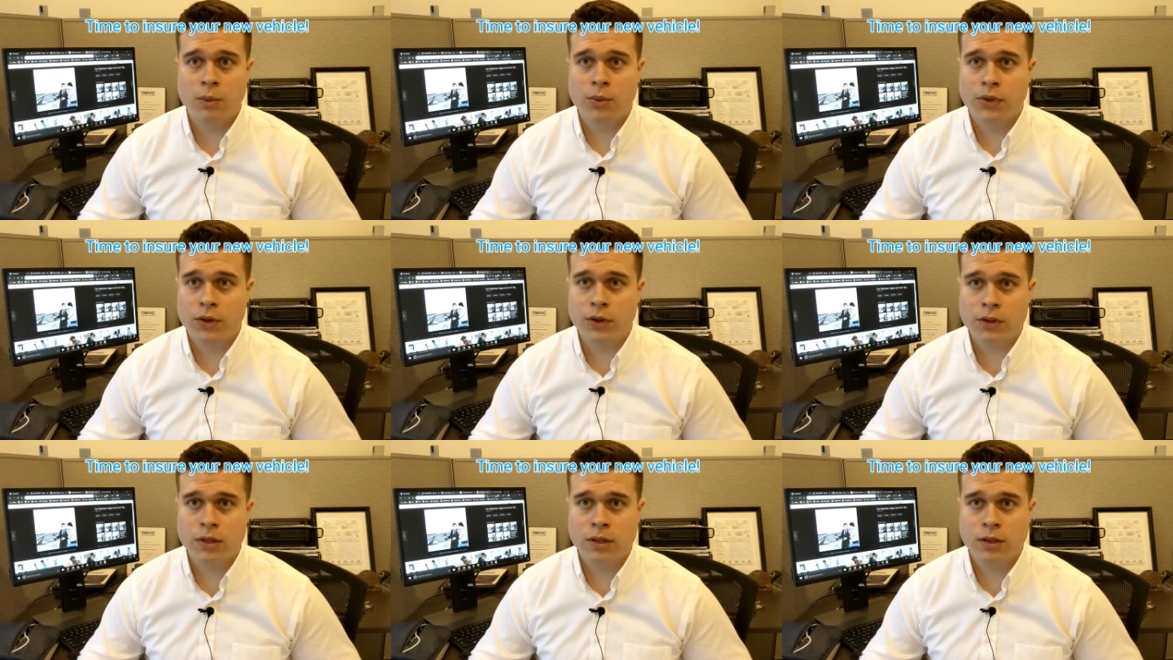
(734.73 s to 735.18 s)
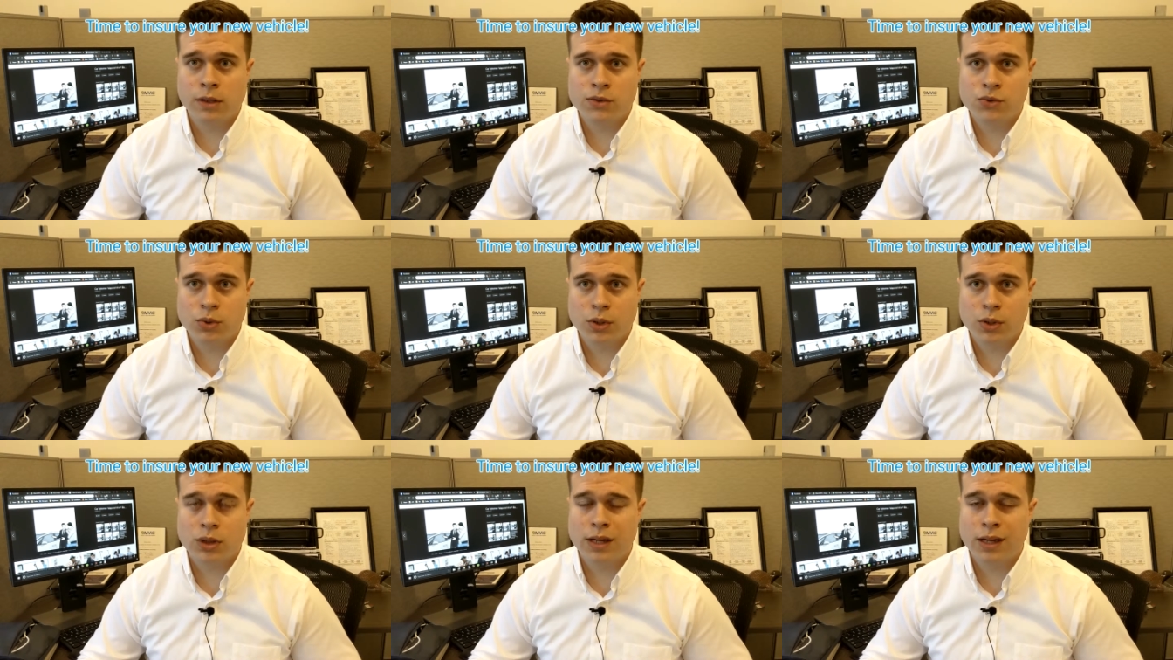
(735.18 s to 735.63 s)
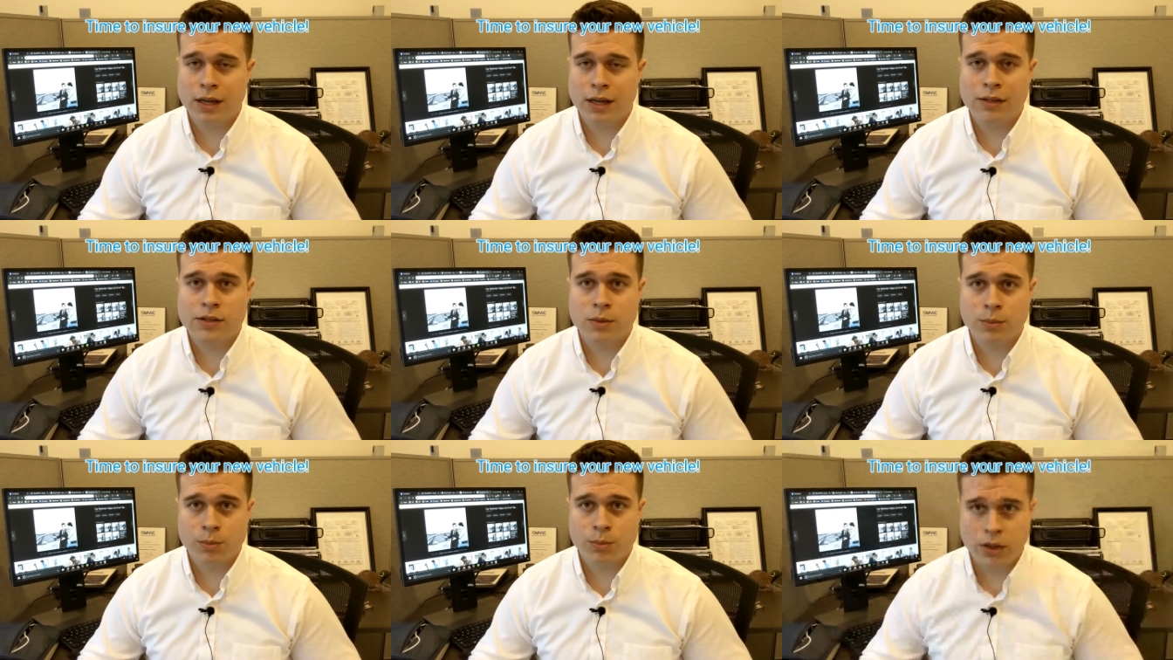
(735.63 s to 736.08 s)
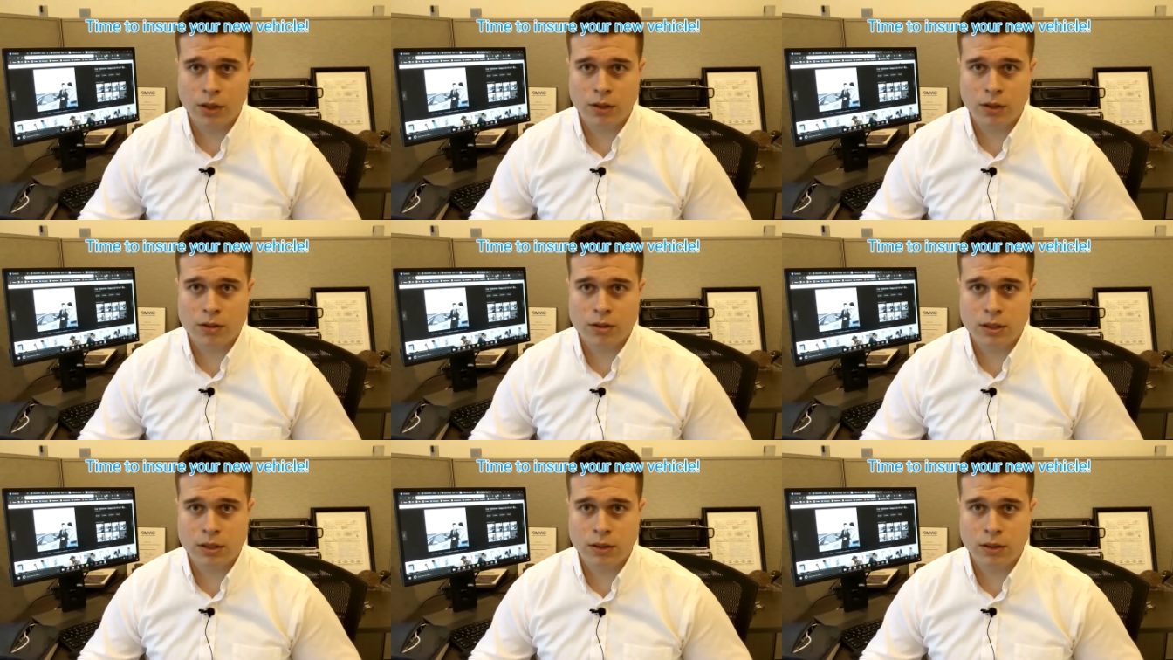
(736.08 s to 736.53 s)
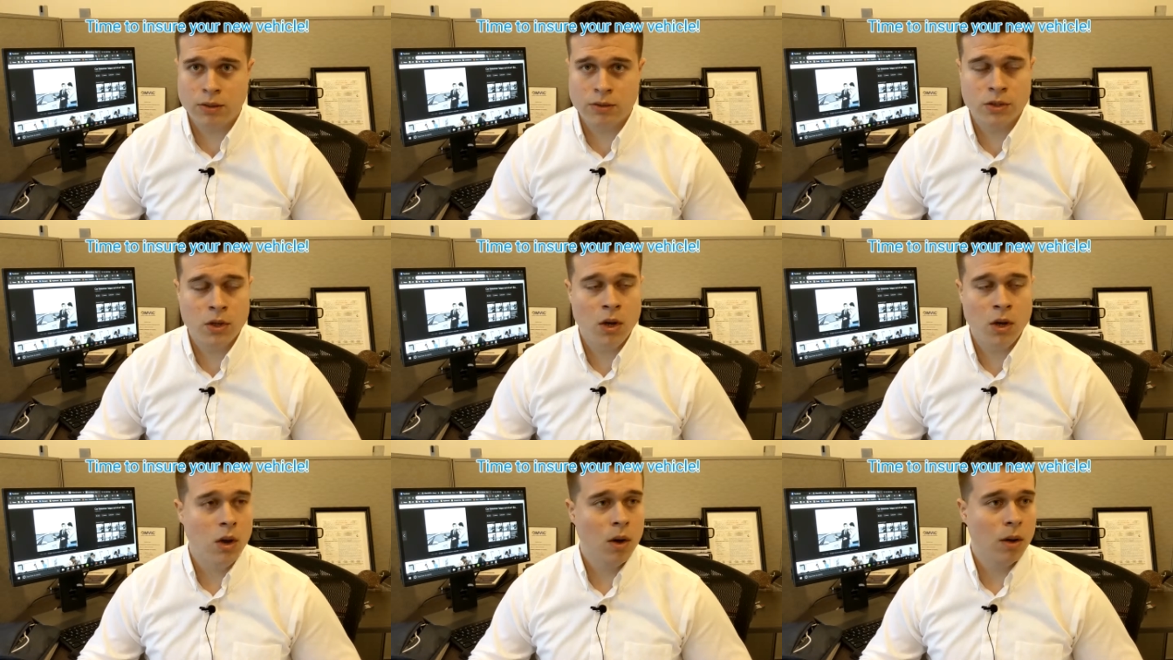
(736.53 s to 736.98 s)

within the industry, they can get some pretty good deals.